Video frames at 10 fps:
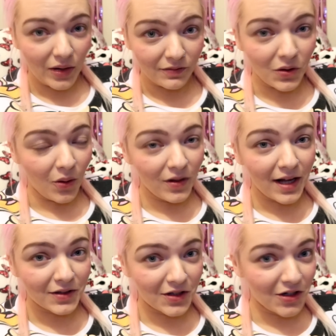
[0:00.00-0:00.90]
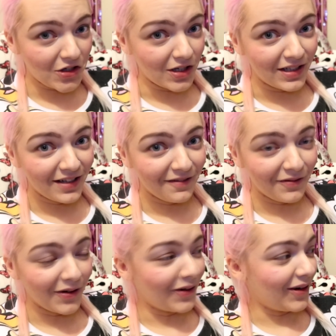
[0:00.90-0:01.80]
So after all that searching
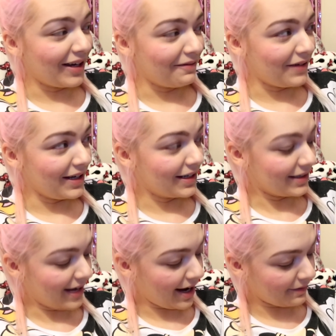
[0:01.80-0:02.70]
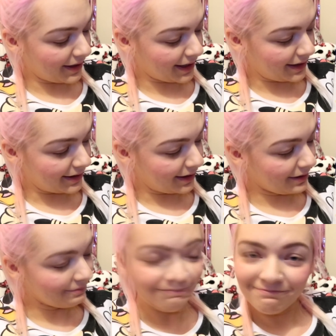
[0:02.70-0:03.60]
for a vegan advent
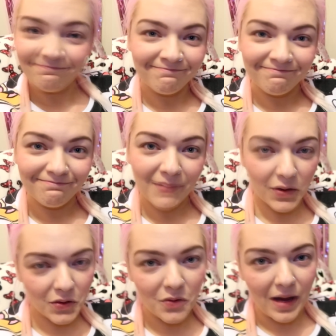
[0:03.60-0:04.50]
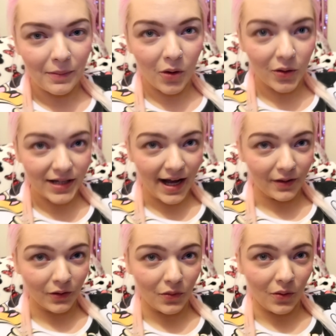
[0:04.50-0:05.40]
calendar, Matthew's mum already
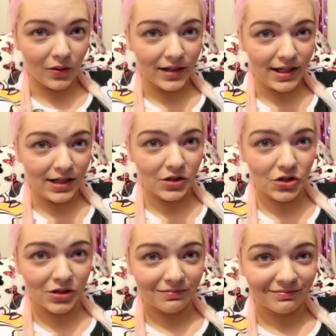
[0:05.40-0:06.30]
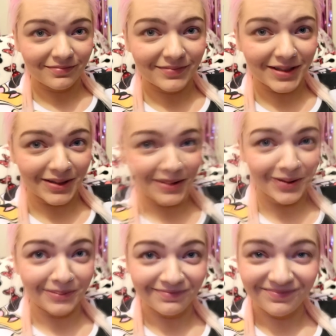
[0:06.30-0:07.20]
had us one each.
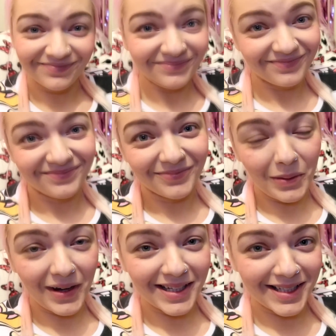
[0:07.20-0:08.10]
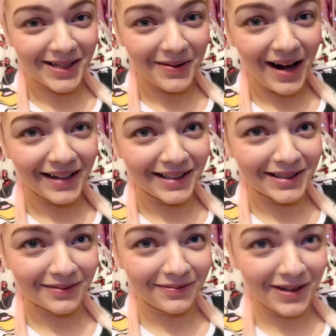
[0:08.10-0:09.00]
So we went into two
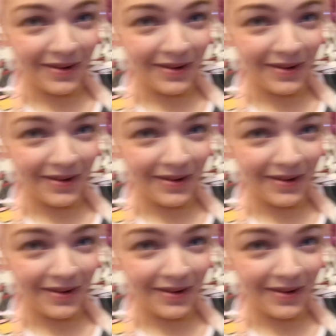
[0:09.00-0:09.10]
Aldis for